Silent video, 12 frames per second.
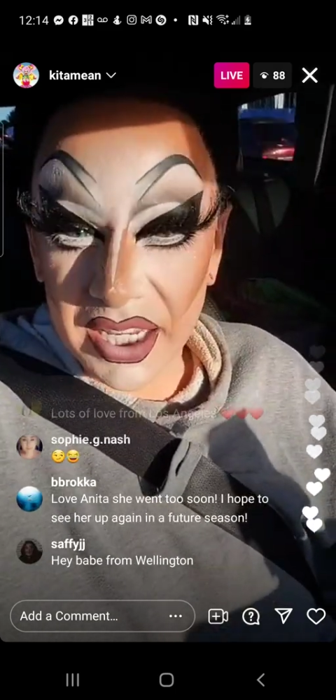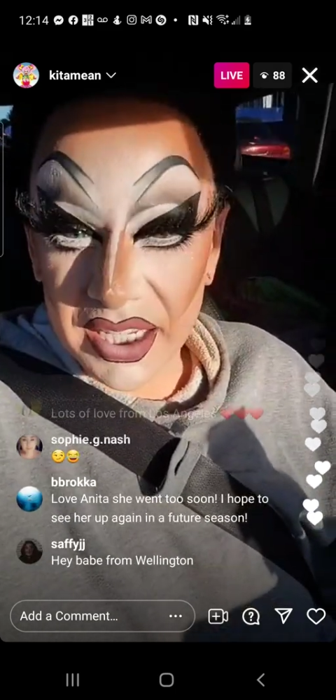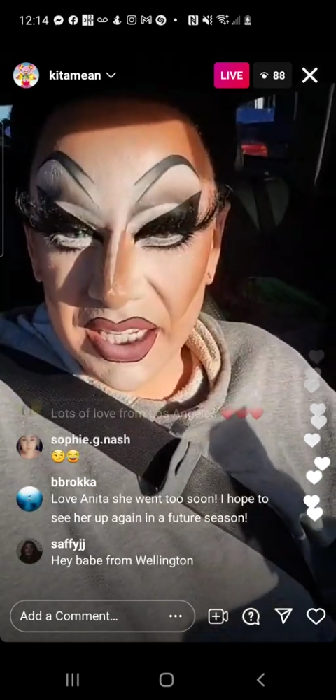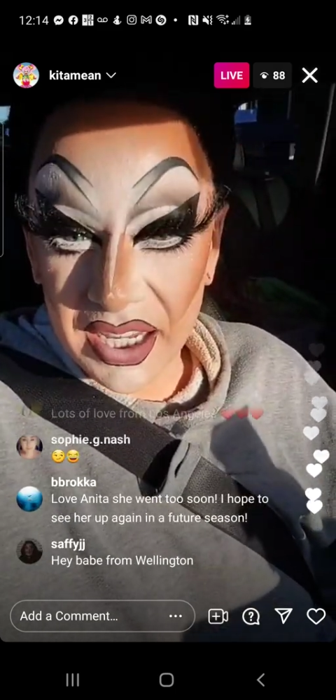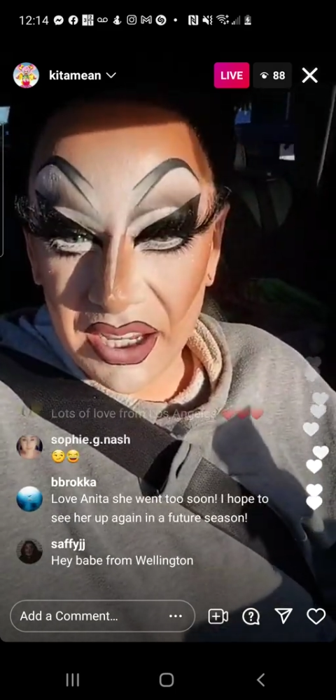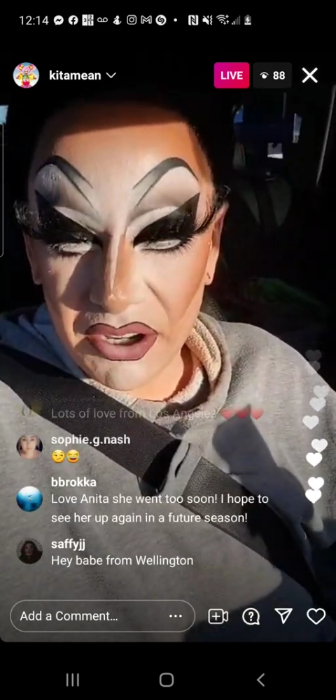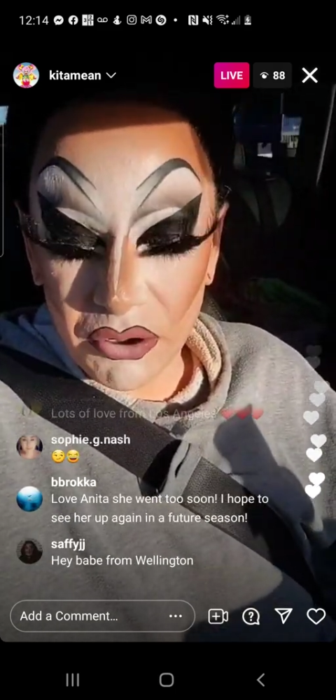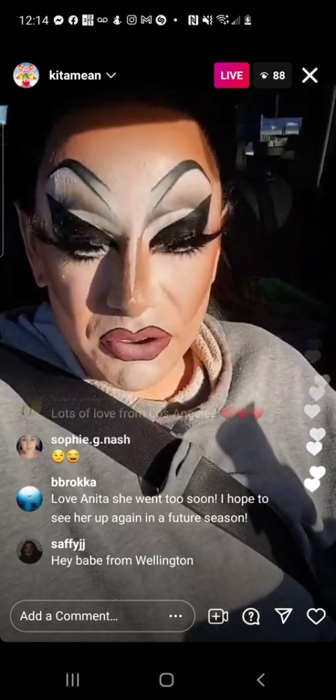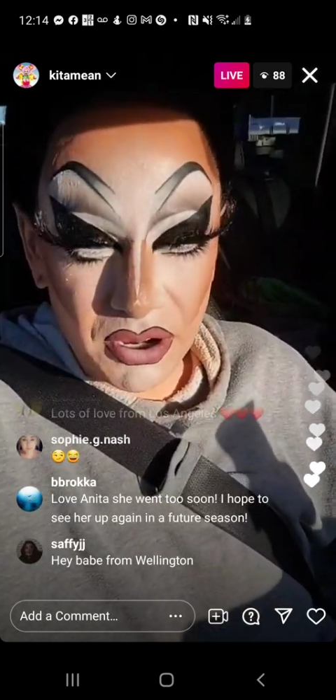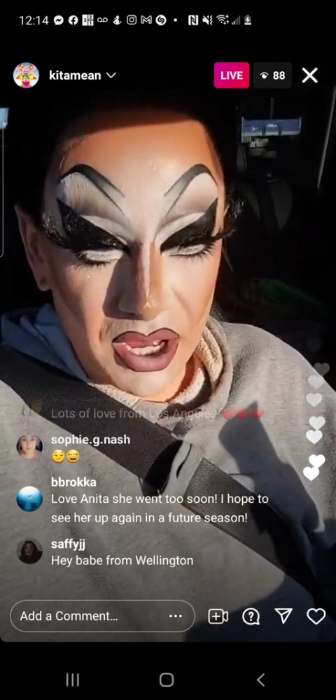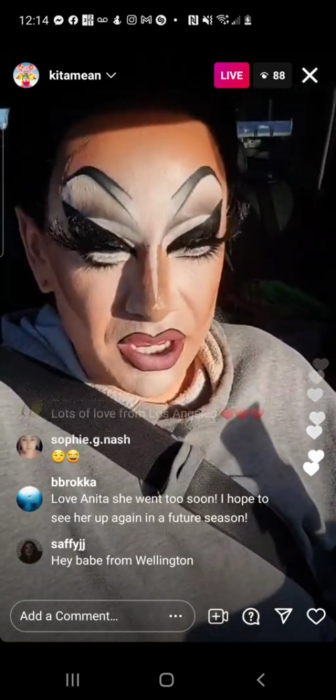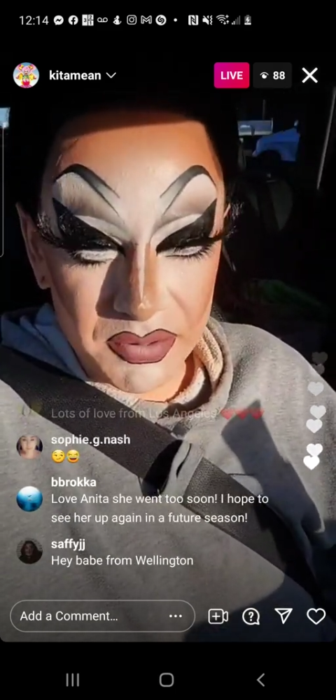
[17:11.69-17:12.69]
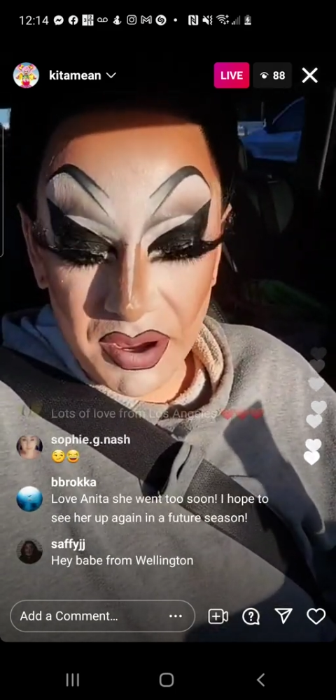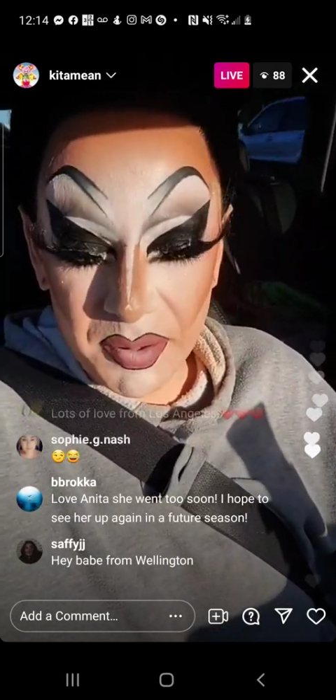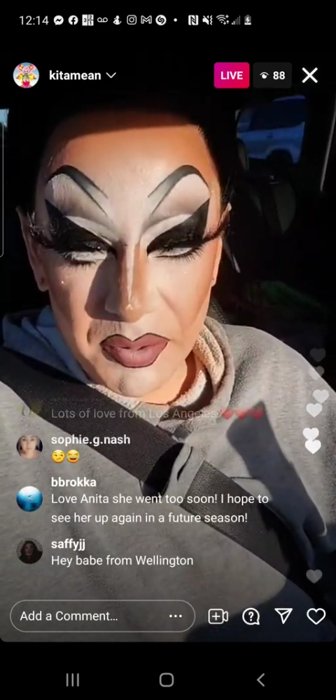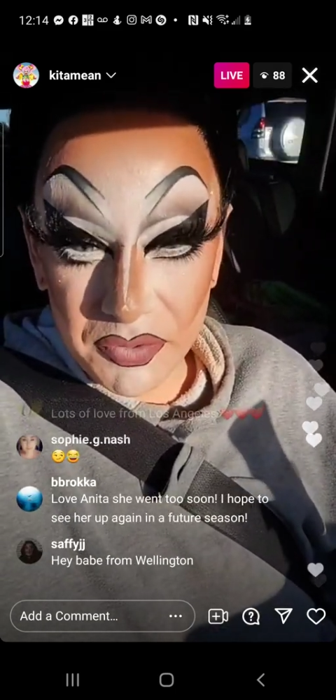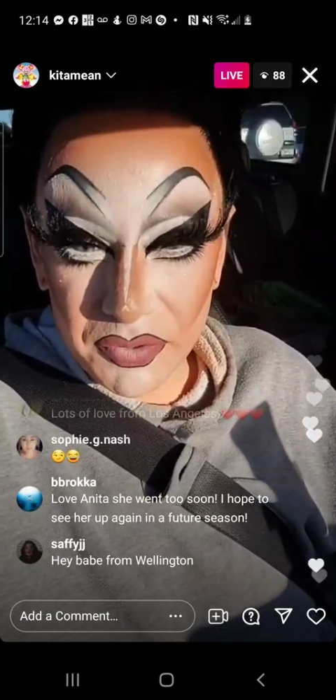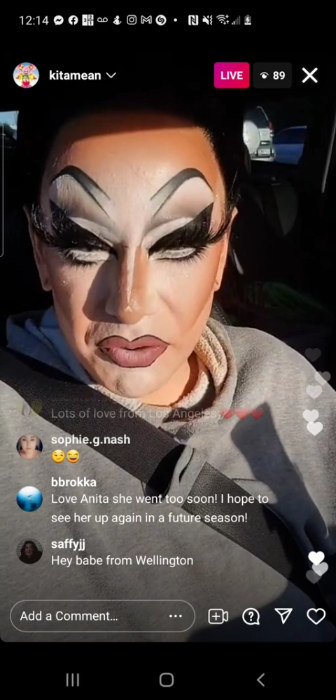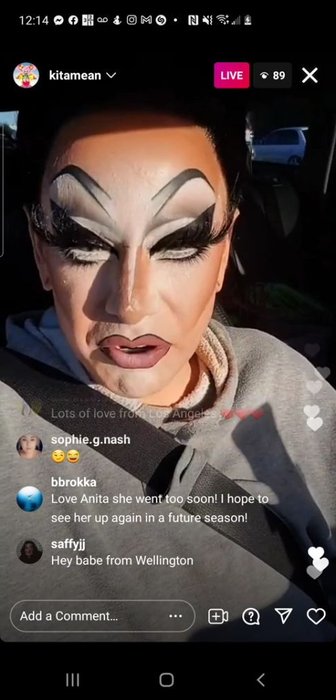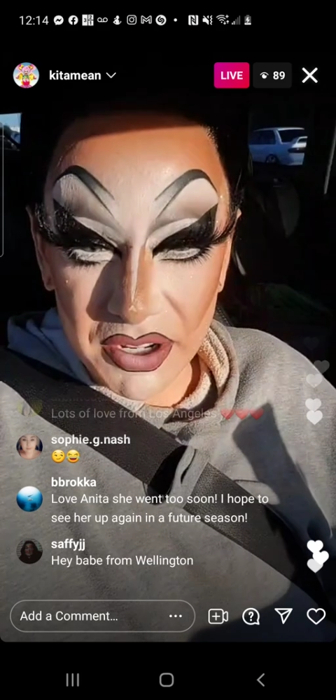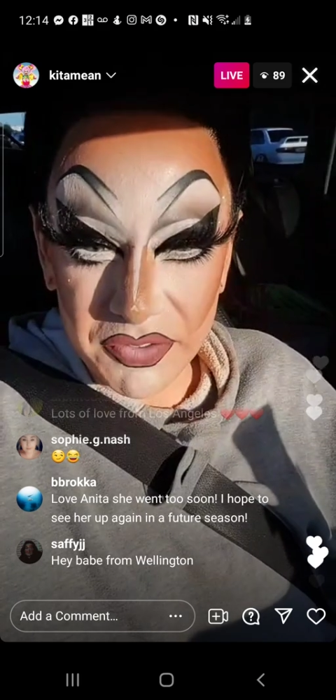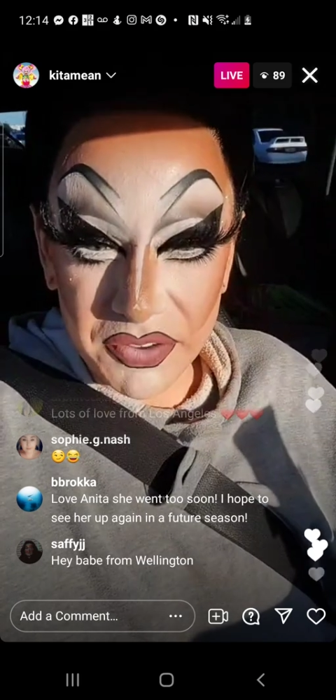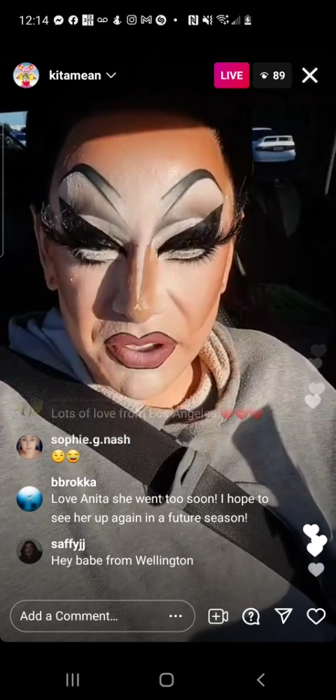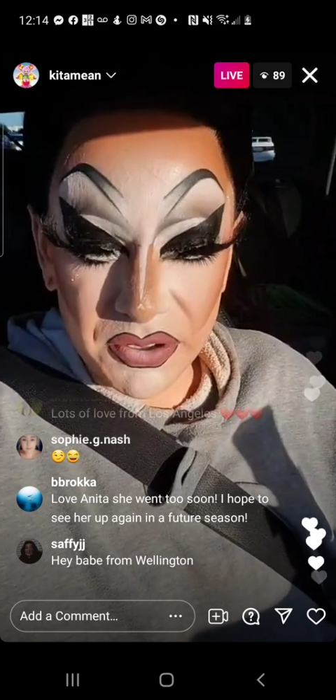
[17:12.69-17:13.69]
like, I'm all for
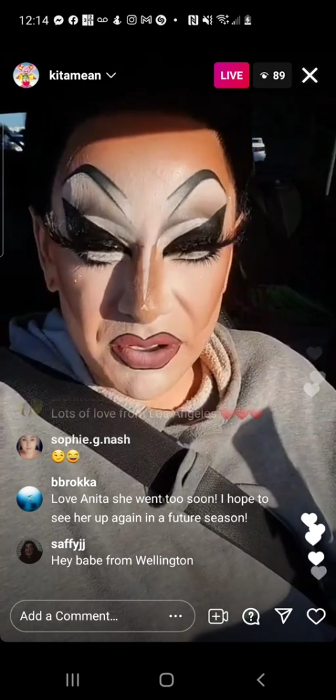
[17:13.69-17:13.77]
it. If